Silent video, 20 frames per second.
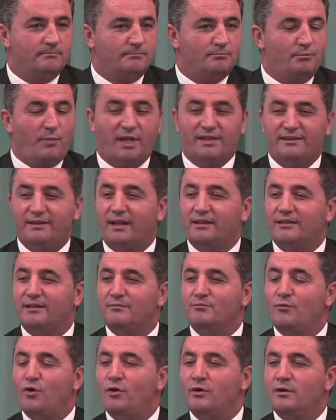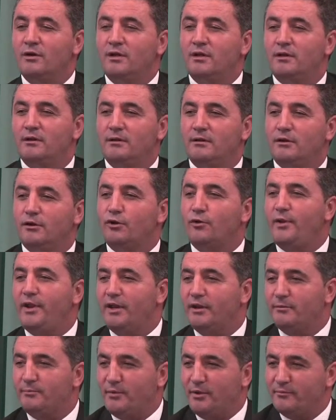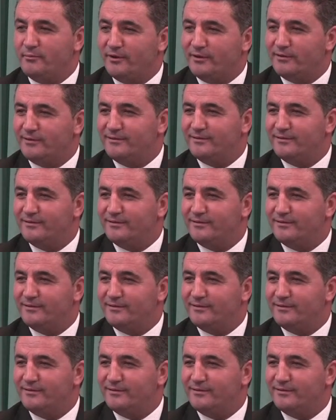but not among real people.